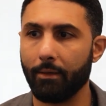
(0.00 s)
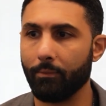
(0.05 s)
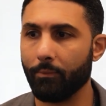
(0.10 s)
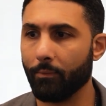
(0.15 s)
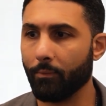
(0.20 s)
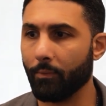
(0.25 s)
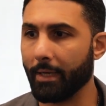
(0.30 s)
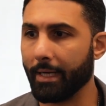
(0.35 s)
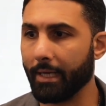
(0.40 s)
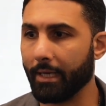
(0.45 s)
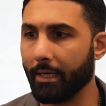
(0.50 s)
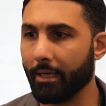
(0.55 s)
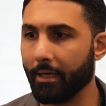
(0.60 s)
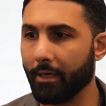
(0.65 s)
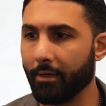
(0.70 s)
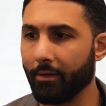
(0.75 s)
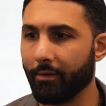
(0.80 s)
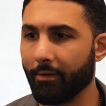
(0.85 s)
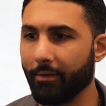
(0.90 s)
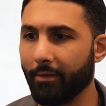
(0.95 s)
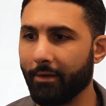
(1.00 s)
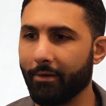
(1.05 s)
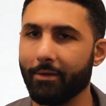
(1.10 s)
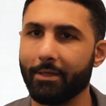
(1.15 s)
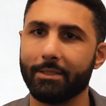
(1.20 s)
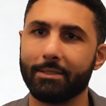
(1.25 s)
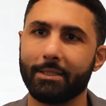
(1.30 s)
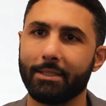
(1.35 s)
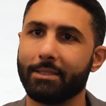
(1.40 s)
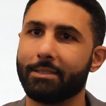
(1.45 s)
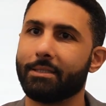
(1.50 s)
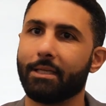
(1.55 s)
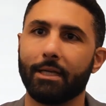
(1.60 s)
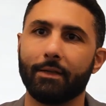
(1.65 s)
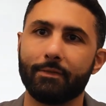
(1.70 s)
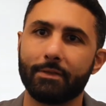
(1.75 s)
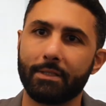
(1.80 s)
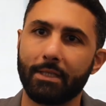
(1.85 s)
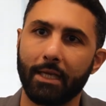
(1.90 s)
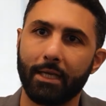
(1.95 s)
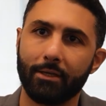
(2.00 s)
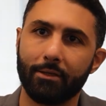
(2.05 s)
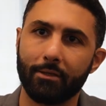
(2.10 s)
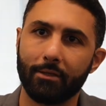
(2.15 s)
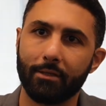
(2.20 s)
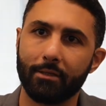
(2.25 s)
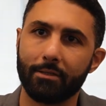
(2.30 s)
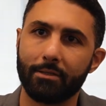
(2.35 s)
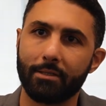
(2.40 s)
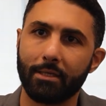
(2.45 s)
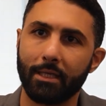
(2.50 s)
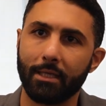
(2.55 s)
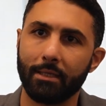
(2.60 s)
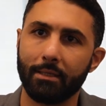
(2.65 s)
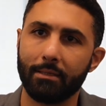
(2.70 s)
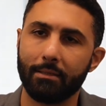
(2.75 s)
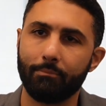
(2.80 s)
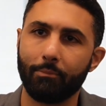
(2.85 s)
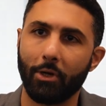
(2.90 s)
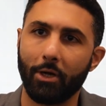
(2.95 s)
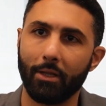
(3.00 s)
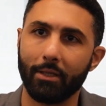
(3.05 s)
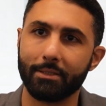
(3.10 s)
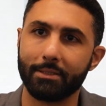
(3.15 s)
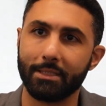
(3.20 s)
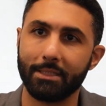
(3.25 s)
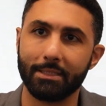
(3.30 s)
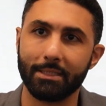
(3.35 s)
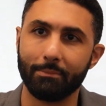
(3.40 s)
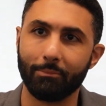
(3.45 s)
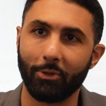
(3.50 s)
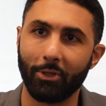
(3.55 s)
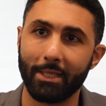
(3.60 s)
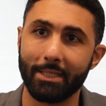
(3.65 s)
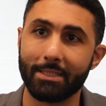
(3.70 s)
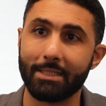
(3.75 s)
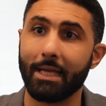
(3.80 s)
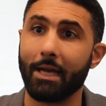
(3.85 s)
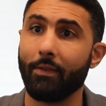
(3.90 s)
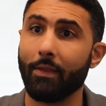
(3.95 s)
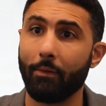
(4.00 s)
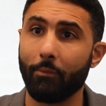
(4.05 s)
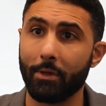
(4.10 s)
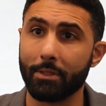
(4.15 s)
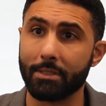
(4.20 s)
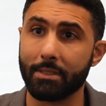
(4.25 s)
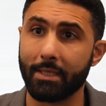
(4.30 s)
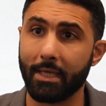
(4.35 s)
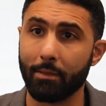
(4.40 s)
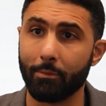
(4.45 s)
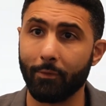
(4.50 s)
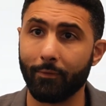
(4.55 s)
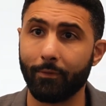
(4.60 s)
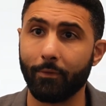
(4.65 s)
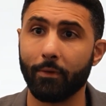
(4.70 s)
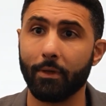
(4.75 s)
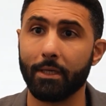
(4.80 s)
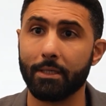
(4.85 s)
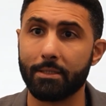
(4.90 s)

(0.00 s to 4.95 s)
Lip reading: where there is a set of standards and policies in place now that wasn't there before.